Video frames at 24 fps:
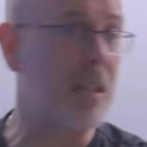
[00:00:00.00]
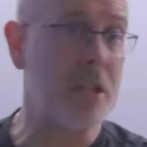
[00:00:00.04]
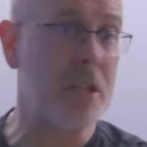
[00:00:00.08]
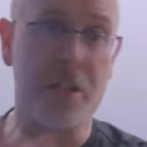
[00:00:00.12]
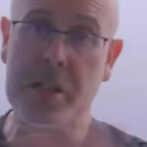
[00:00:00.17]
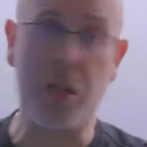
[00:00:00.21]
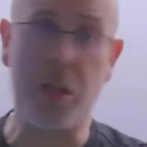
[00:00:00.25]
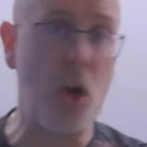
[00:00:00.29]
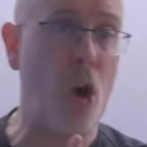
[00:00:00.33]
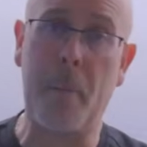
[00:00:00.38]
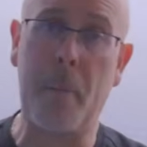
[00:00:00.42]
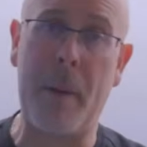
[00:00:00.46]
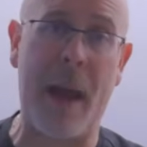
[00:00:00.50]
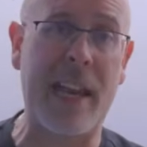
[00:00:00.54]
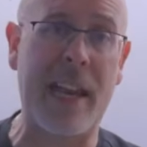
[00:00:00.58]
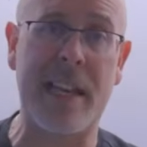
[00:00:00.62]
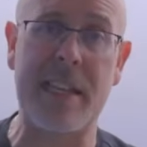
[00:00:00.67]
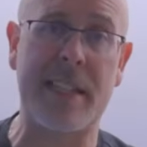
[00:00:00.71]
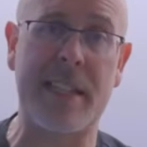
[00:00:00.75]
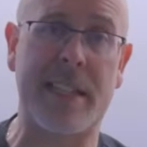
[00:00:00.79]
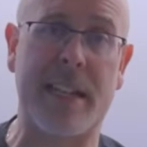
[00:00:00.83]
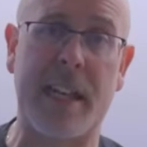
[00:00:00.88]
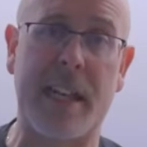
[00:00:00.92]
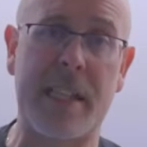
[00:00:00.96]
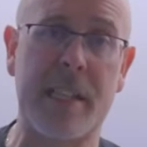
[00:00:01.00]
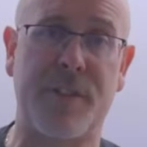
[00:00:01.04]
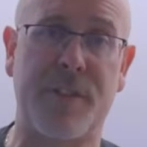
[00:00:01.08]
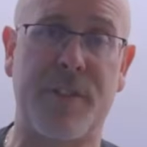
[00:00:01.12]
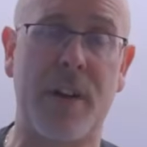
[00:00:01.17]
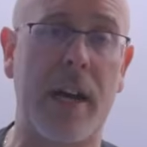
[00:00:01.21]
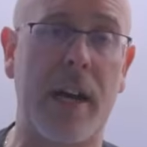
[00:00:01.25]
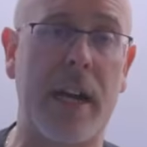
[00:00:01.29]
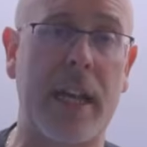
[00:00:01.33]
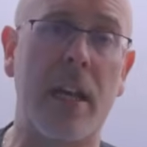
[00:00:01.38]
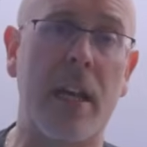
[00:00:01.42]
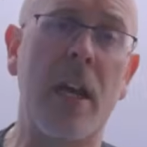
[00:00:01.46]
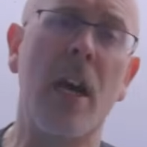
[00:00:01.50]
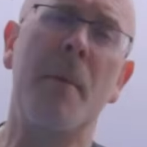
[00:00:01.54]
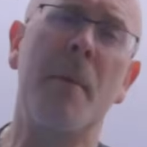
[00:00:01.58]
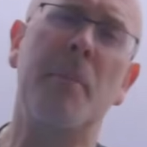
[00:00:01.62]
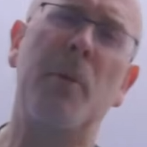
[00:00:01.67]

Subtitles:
There's no penalty there, that's fine.